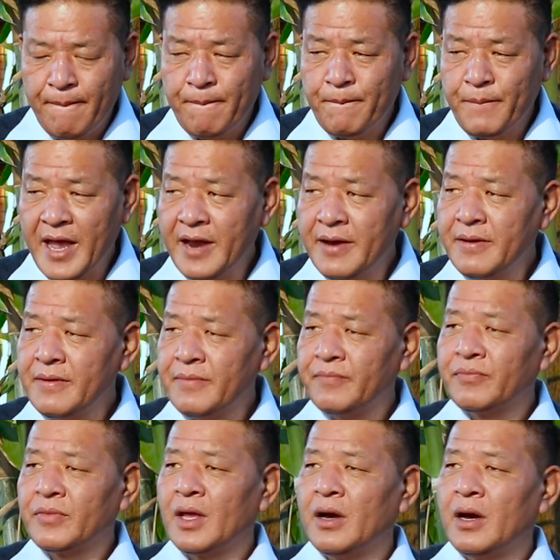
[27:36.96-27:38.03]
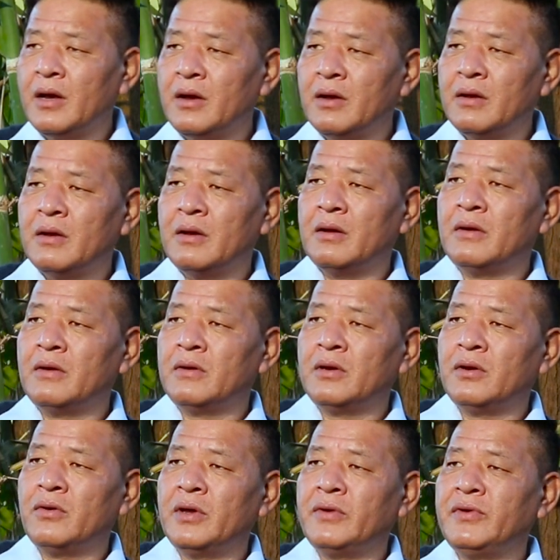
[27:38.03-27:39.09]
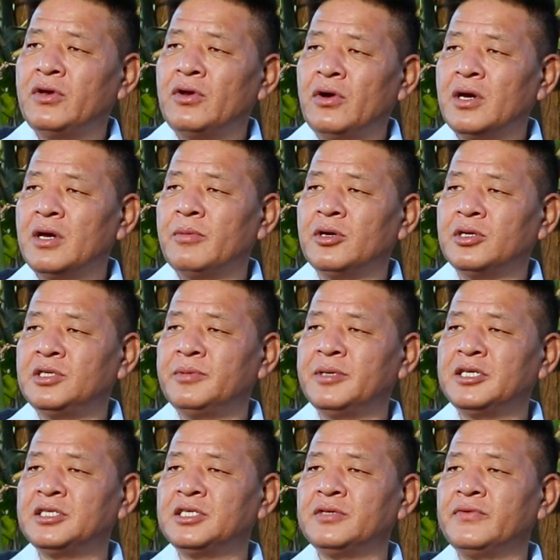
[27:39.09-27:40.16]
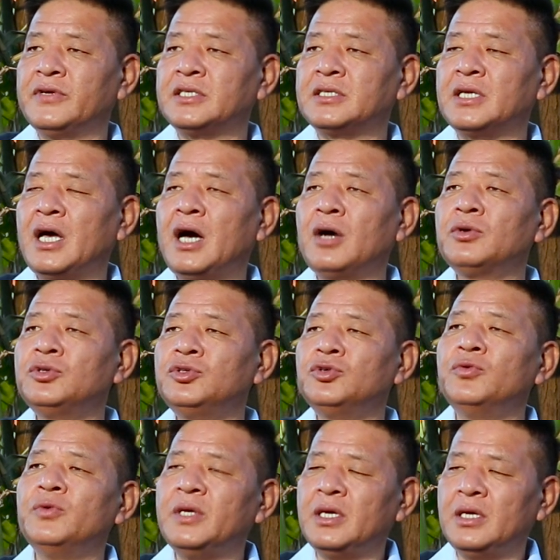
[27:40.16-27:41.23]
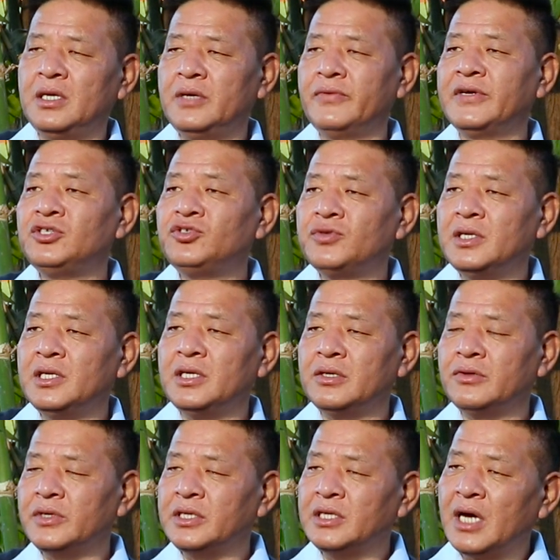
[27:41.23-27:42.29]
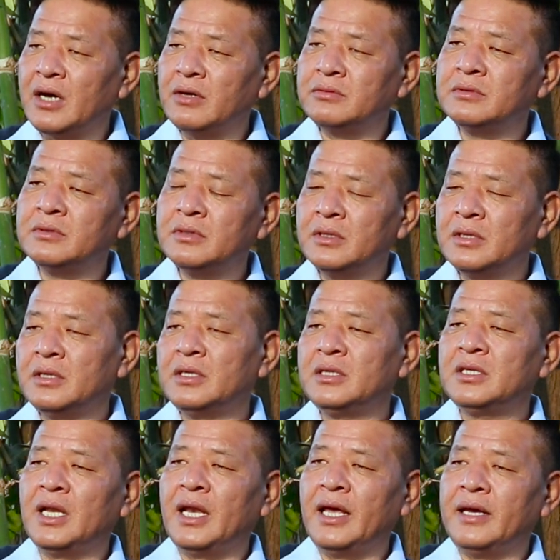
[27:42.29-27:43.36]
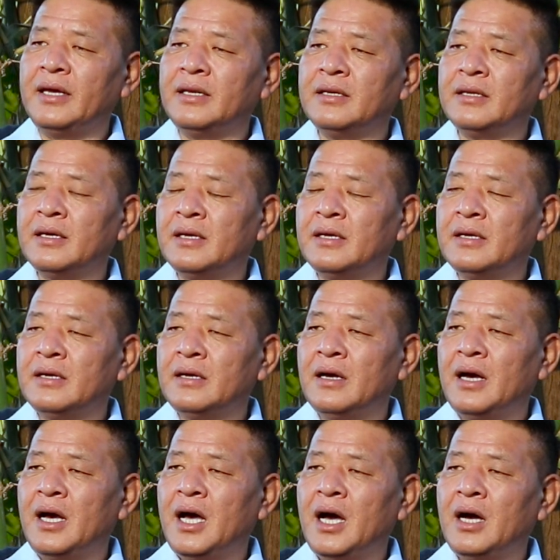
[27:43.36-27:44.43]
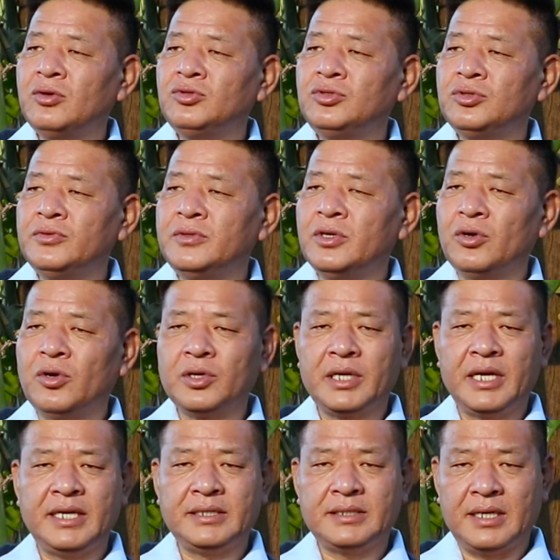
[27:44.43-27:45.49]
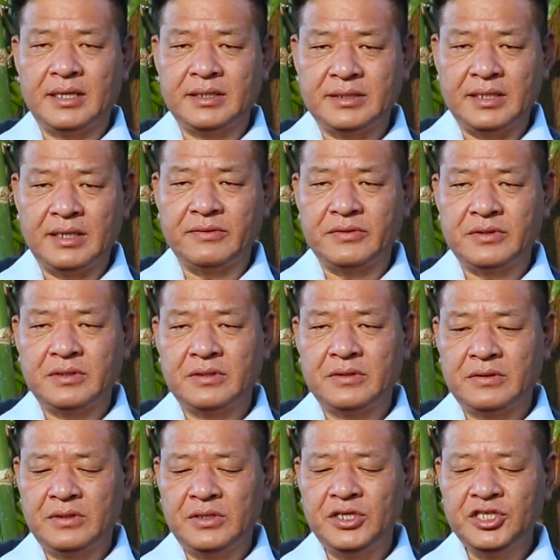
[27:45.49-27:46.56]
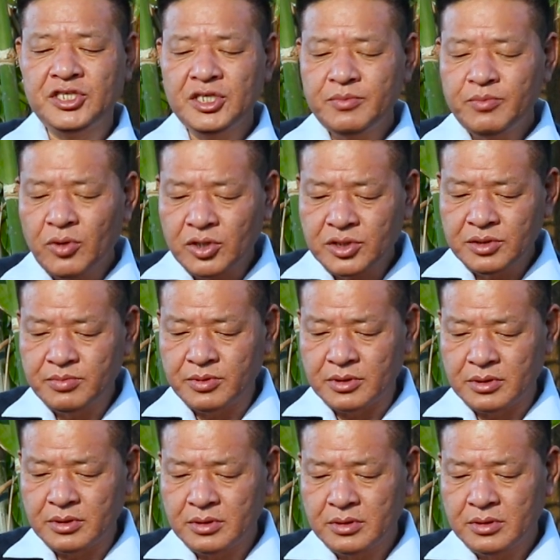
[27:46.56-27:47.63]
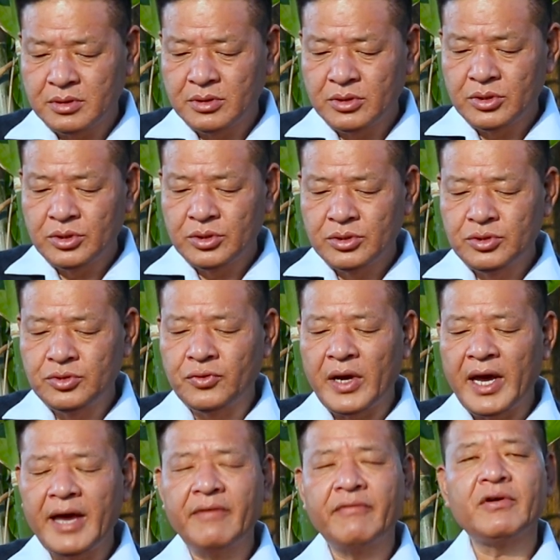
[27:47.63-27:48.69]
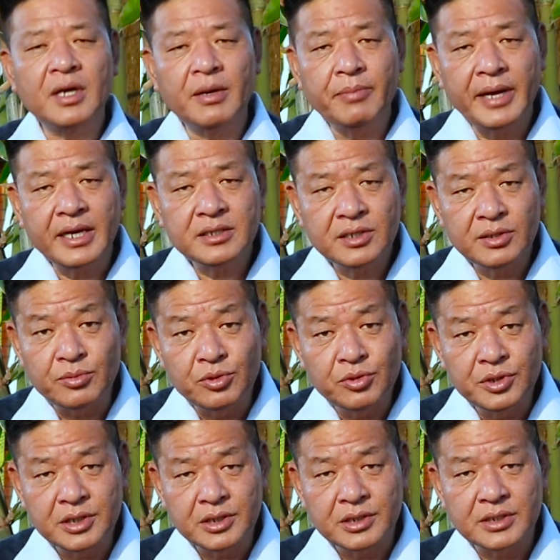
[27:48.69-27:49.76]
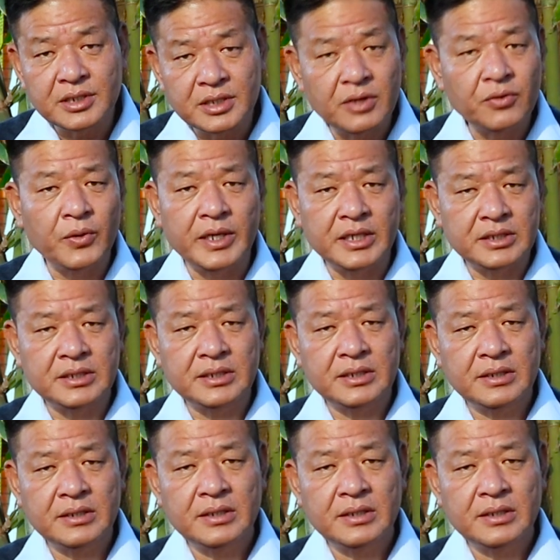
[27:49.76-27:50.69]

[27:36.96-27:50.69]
Then, now when we talk about Tibetans in the West, how do we eventually going down the lane, how do we organize ourselves? Is it possible to have compact communities in the West?